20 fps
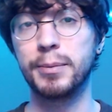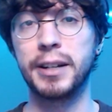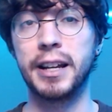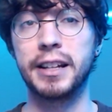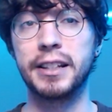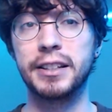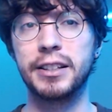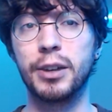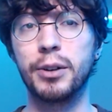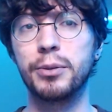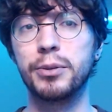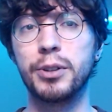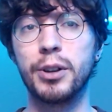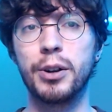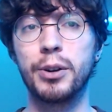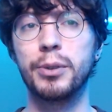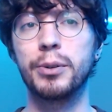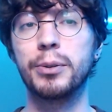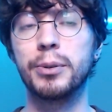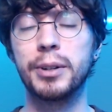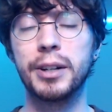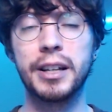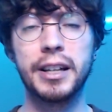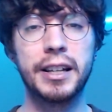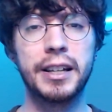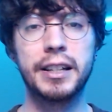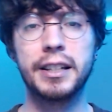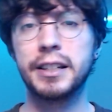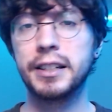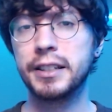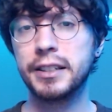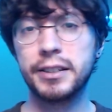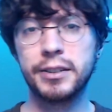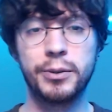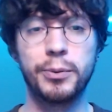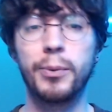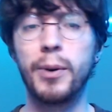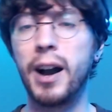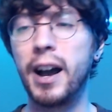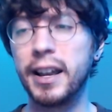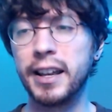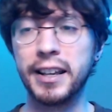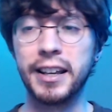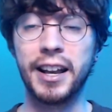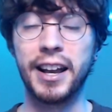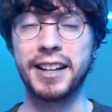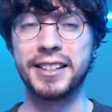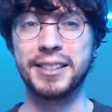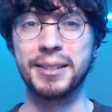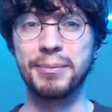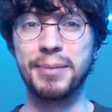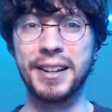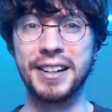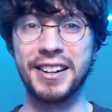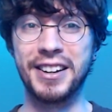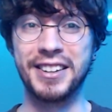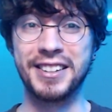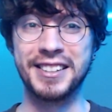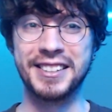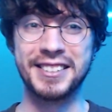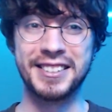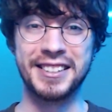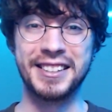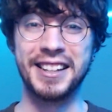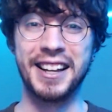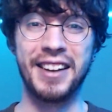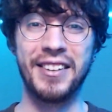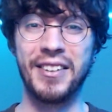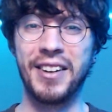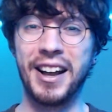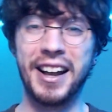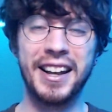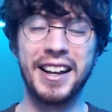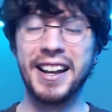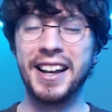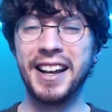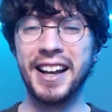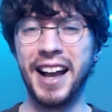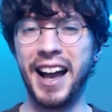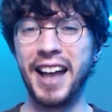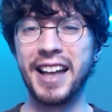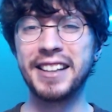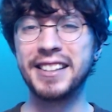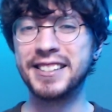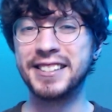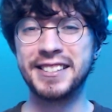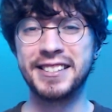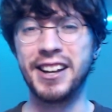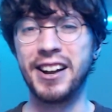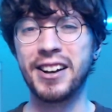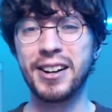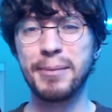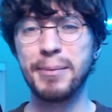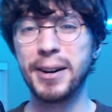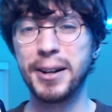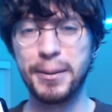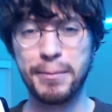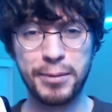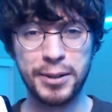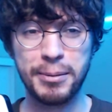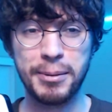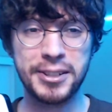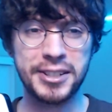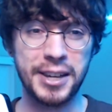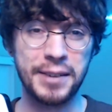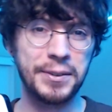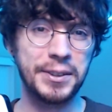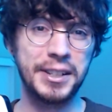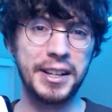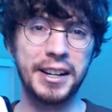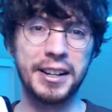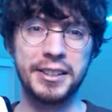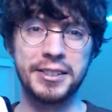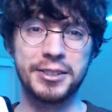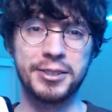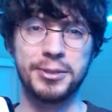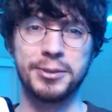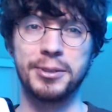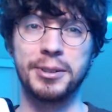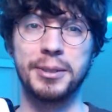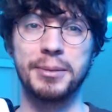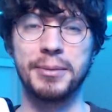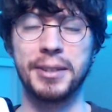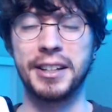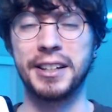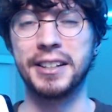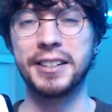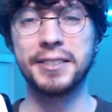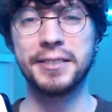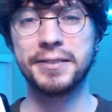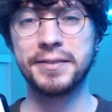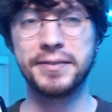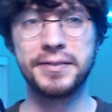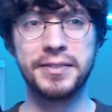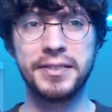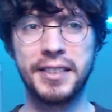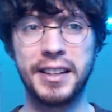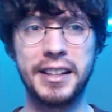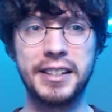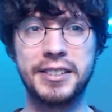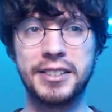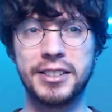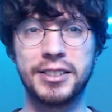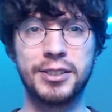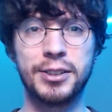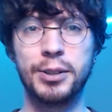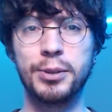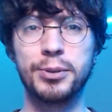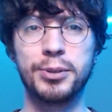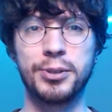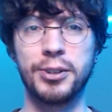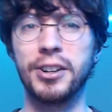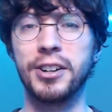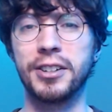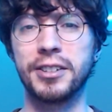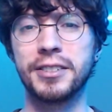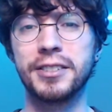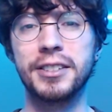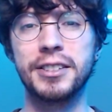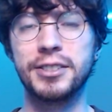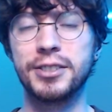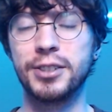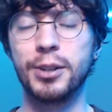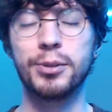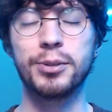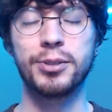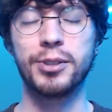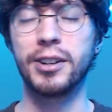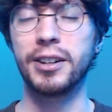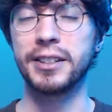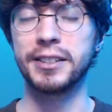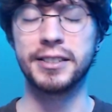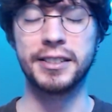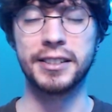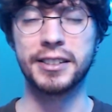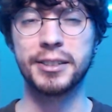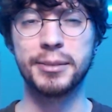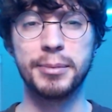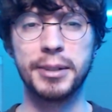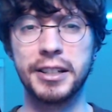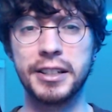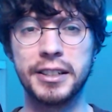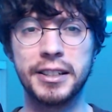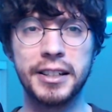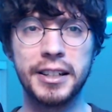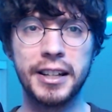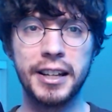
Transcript: but I don't know why he hasn't been, honestly. I talk about it pretty much every day on stream. Like, he's just too strong. He's so strong at 6, but